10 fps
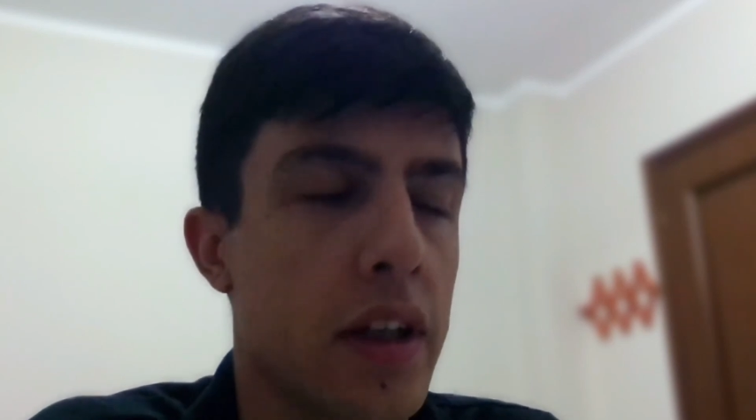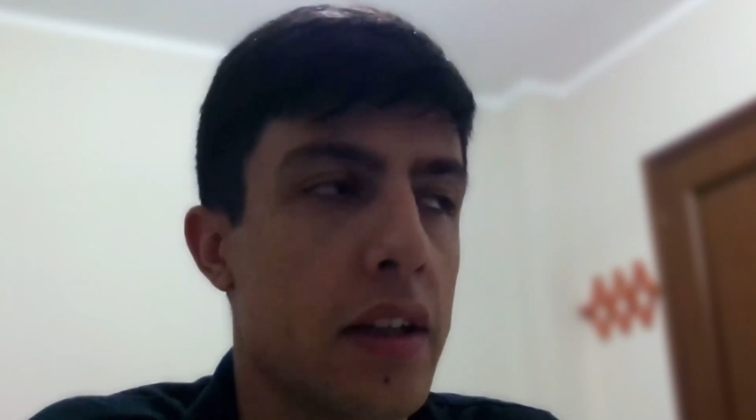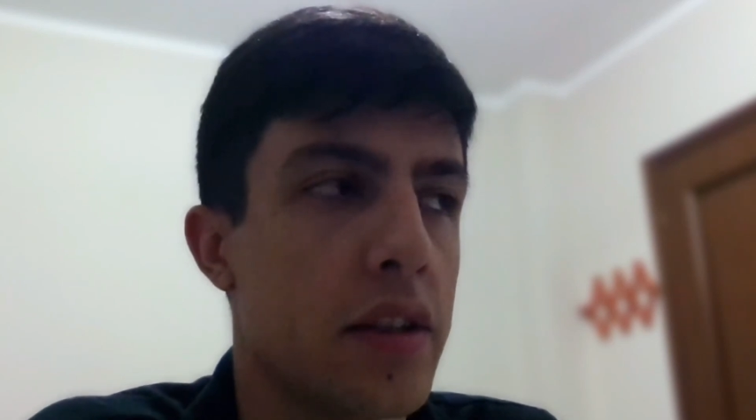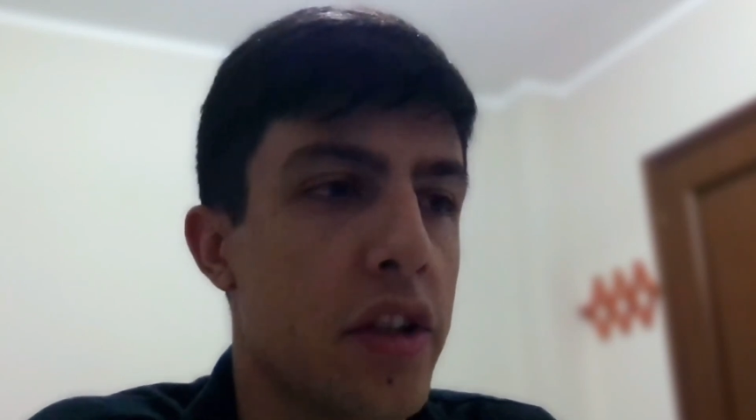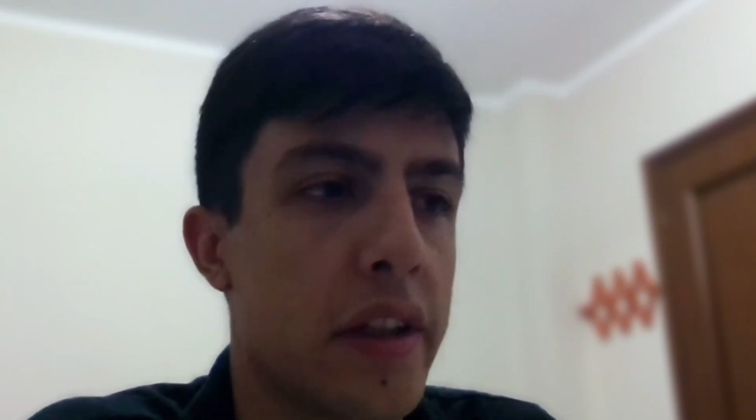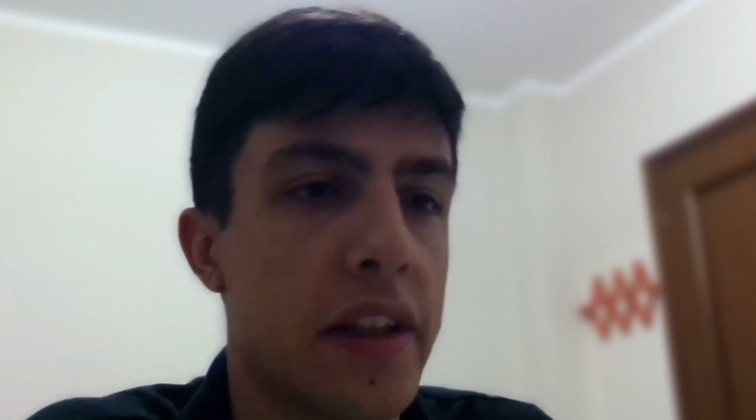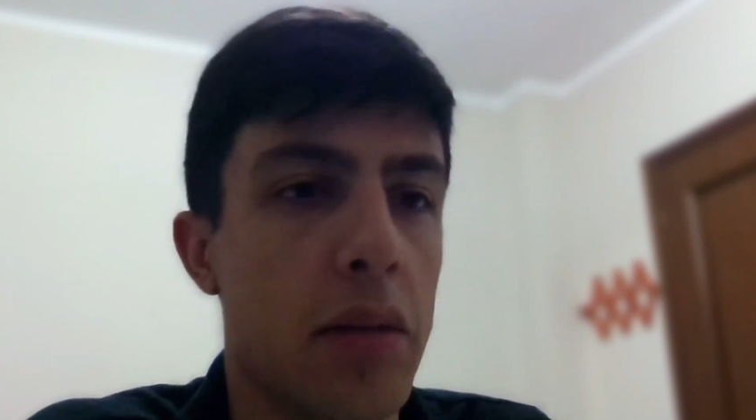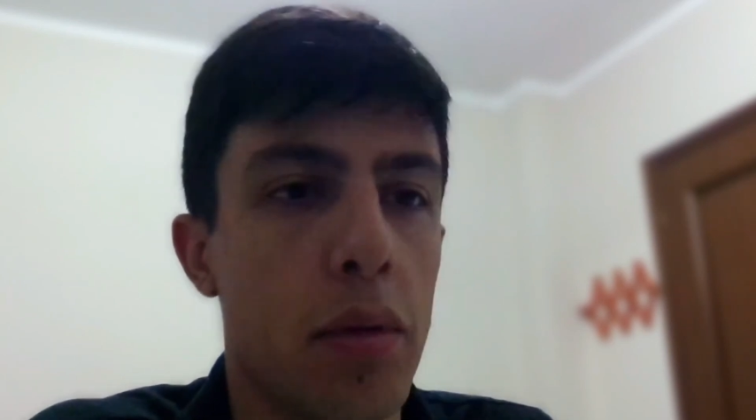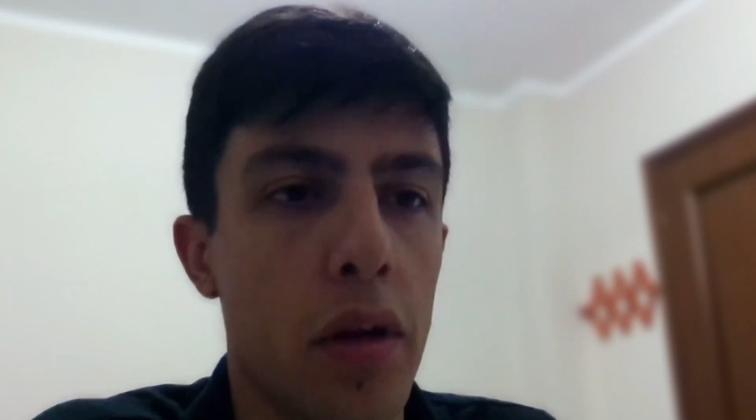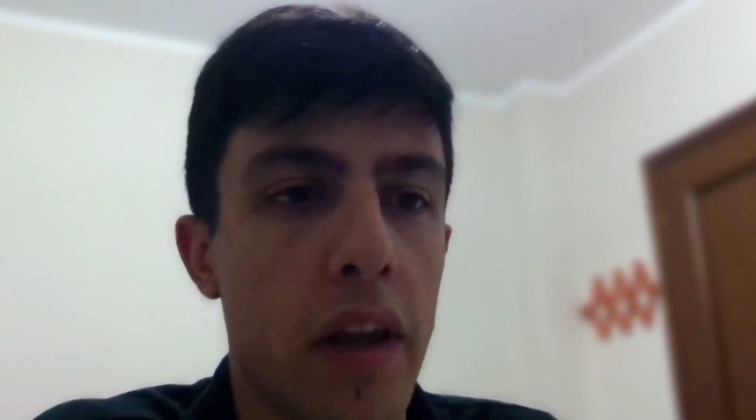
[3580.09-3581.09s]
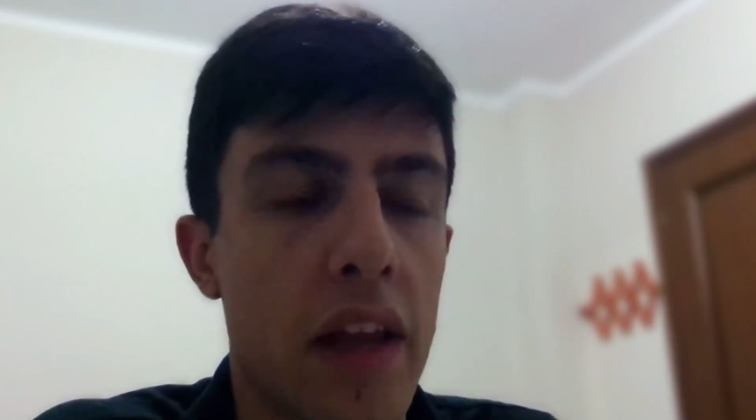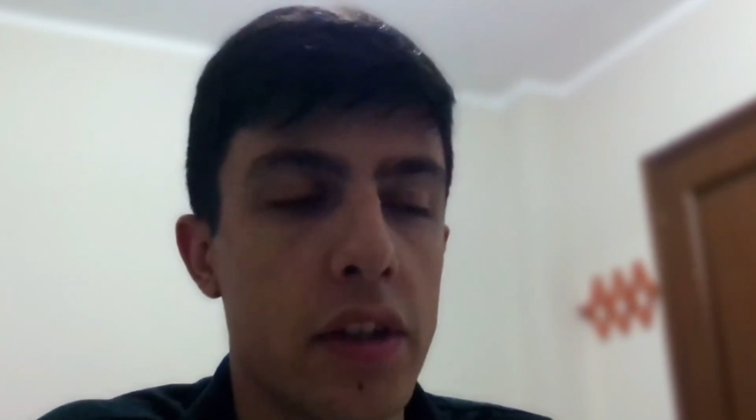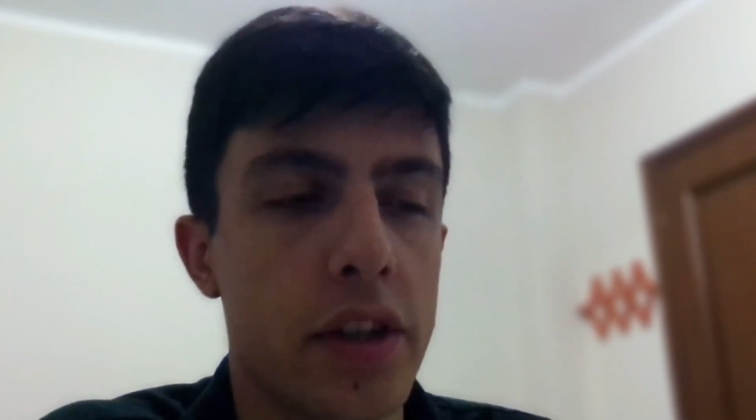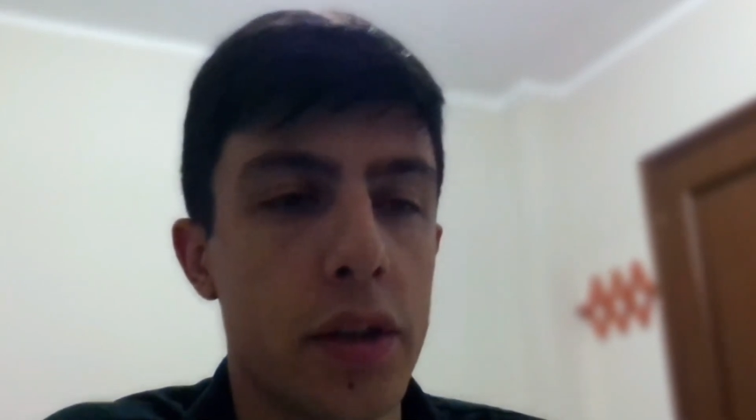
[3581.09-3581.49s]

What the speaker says: and in general the Apollo 11 crew.